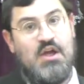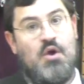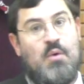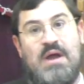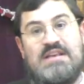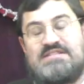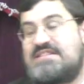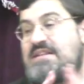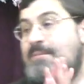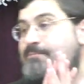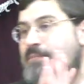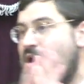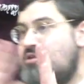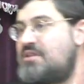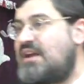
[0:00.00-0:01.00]
where he says a
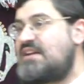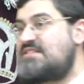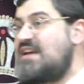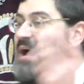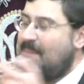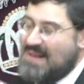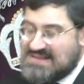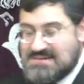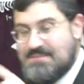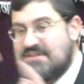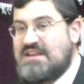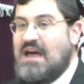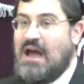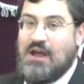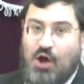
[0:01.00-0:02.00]
Moedik Zach Betzim it's
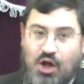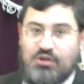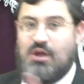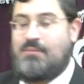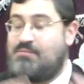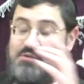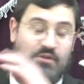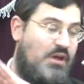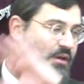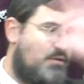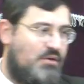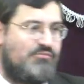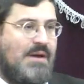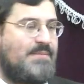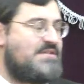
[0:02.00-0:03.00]
the Chai Odom
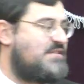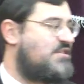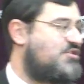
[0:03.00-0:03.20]
Remez in the